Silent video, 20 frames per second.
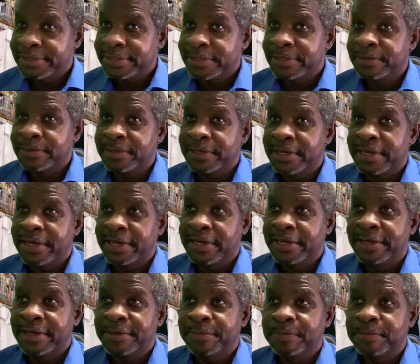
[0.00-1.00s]

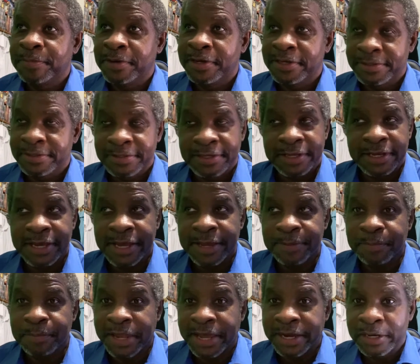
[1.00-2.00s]
Okay, uh, but
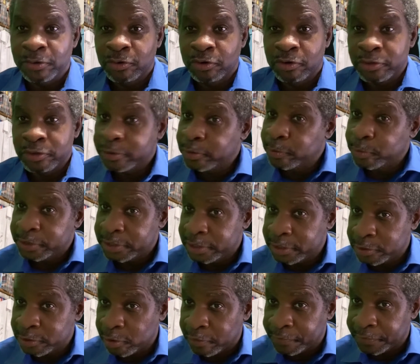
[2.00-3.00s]
again, Black Noir, which he
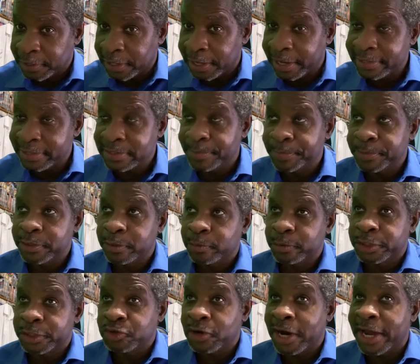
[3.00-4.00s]
saw for the last episode,
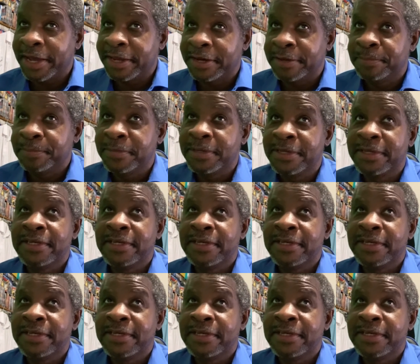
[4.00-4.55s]
was tracking him